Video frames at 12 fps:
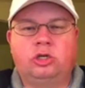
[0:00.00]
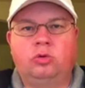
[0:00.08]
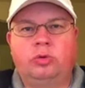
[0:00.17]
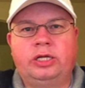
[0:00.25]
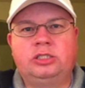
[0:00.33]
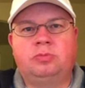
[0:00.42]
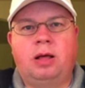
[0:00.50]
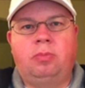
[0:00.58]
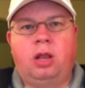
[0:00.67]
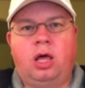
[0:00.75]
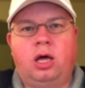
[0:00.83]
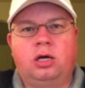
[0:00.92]
who reads my
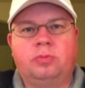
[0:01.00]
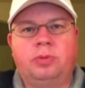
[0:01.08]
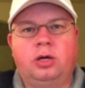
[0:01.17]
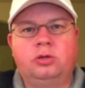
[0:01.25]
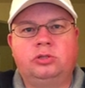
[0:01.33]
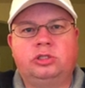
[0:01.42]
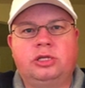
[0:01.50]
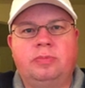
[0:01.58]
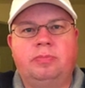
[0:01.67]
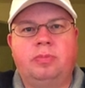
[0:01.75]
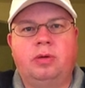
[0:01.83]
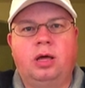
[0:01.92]
blog posts
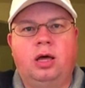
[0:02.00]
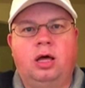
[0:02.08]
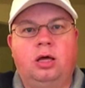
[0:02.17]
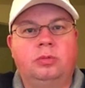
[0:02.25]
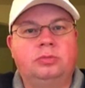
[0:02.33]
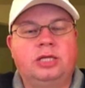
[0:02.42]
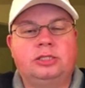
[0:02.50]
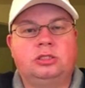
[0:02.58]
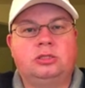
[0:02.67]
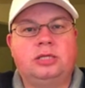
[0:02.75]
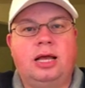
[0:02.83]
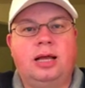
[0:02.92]
and
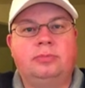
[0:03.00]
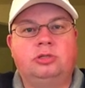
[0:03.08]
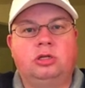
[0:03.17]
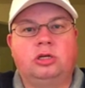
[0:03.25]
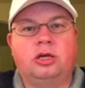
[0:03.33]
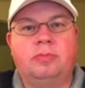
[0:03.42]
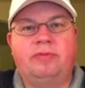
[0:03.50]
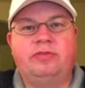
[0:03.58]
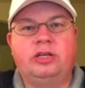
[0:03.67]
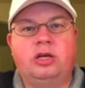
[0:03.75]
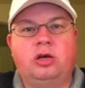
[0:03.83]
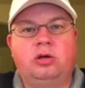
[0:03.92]
takes time to look at my
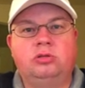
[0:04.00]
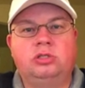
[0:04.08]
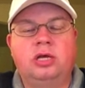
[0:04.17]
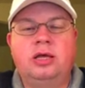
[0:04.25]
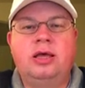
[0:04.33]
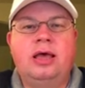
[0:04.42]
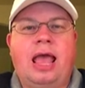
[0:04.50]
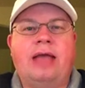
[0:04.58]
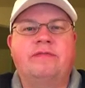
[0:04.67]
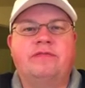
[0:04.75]
videos a